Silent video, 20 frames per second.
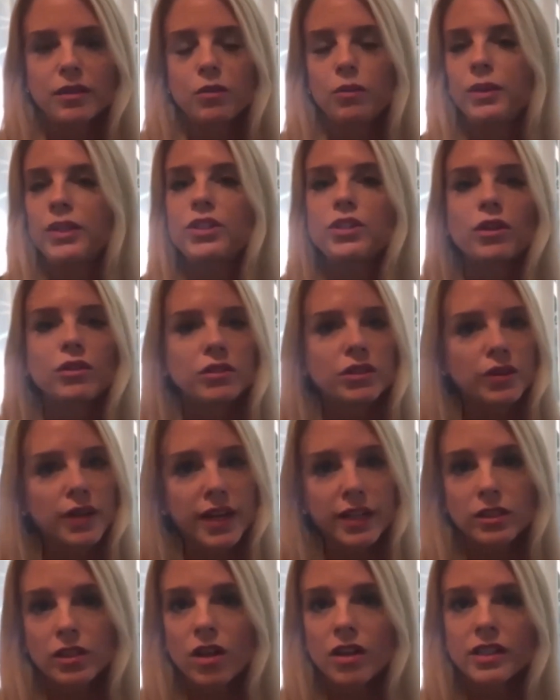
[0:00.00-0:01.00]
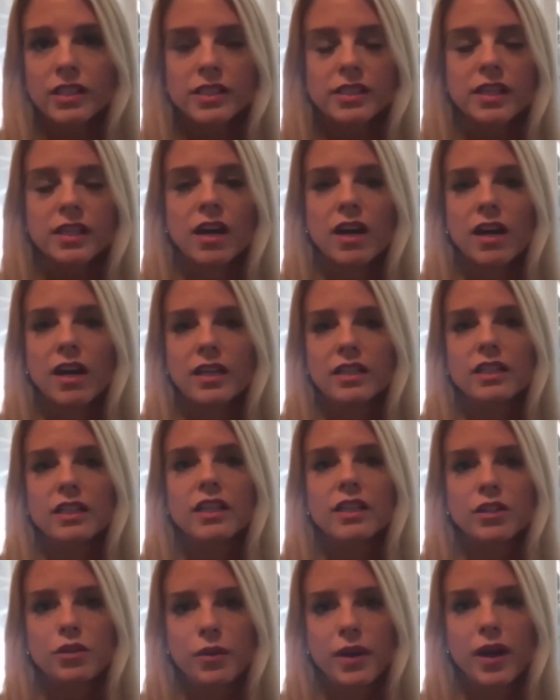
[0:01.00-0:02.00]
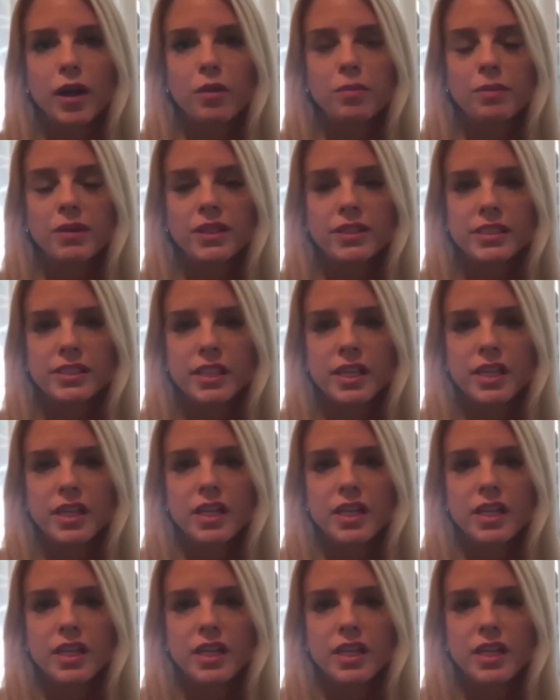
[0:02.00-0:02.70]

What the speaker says: We don't know how long he's got. Can you help us?